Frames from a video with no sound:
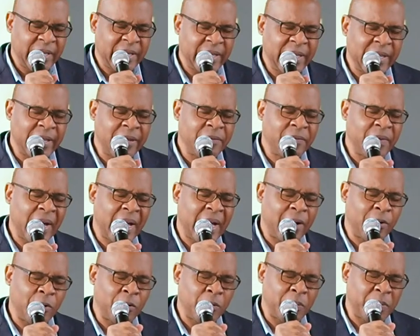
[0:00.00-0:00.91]
Give
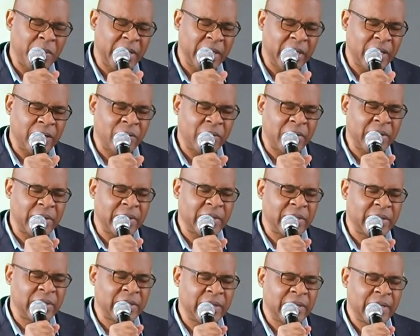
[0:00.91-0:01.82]
our
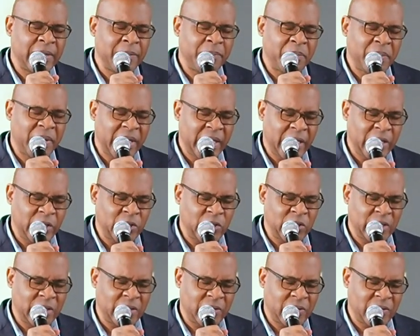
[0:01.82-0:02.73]
parents
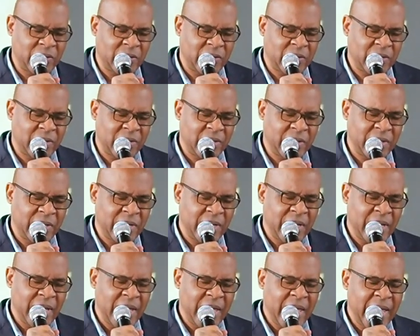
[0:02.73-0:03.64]
patience
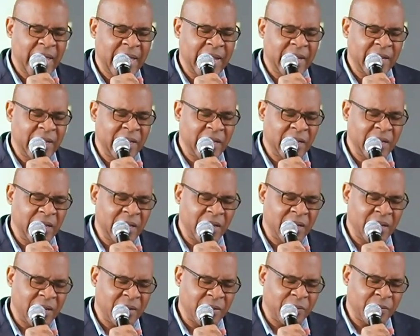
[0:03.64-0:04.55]
and
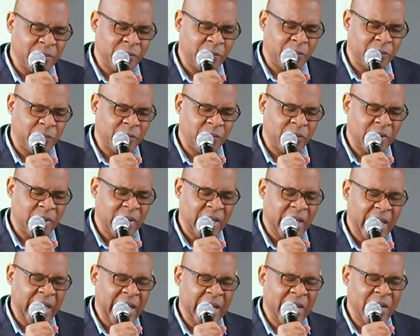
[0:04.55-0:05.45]
love
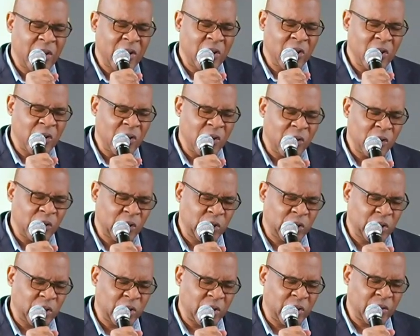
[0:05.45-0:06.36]
and
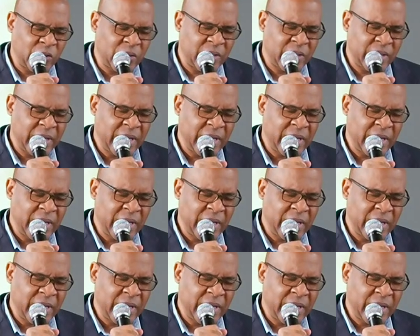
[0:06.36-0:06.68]
nurture.